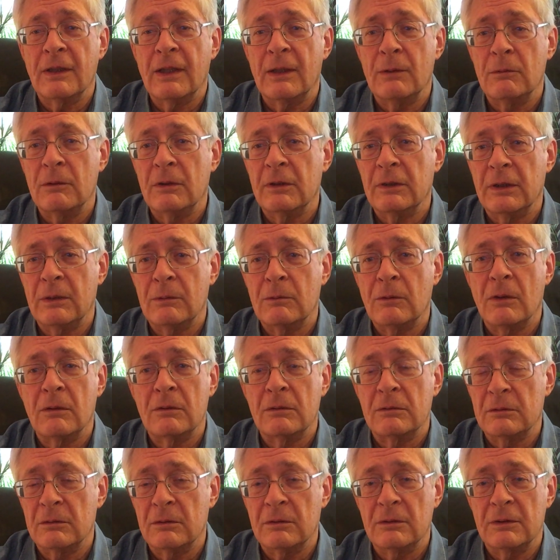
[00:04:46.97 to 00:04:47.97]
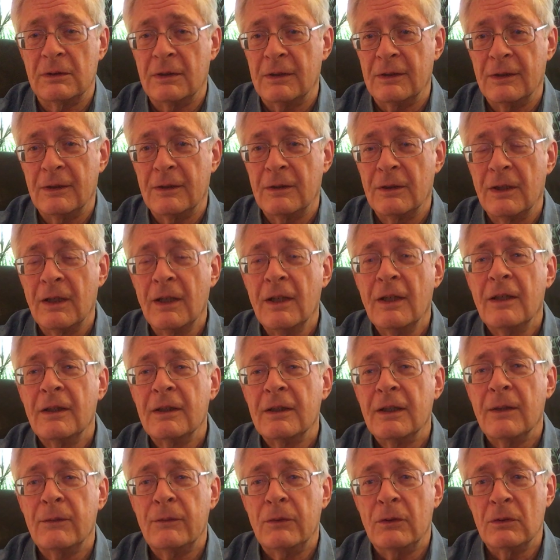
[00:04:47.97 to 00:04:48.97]
they really won't
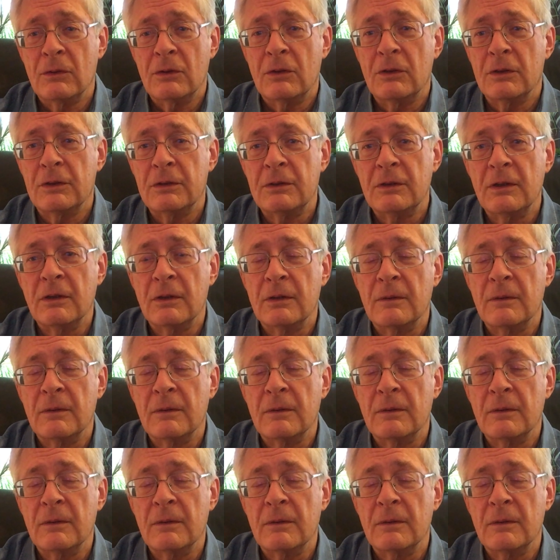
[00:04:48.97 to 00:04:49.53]
give you a good